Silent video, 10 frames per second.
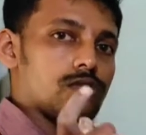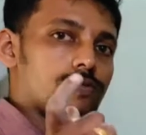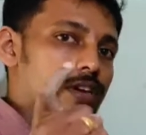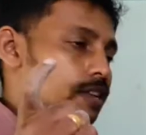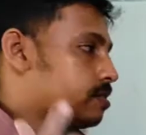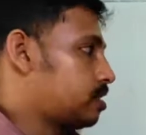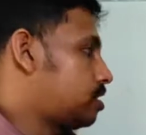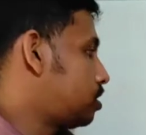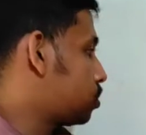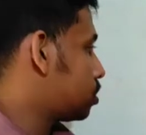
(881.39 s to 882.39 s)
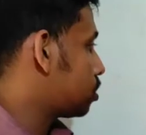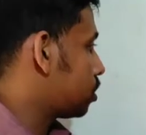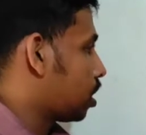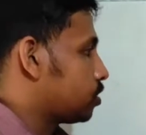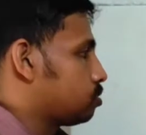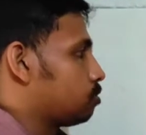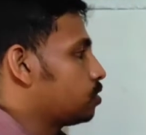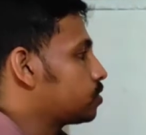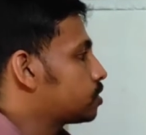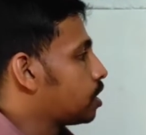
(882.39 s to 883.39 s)
We can see these
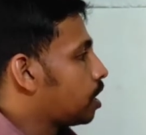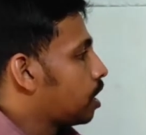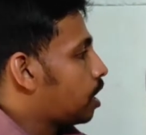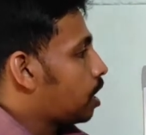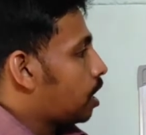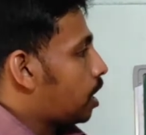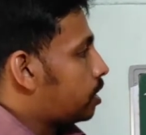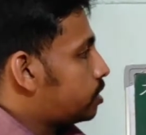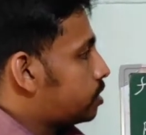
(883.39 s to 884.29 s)
rhizopods, and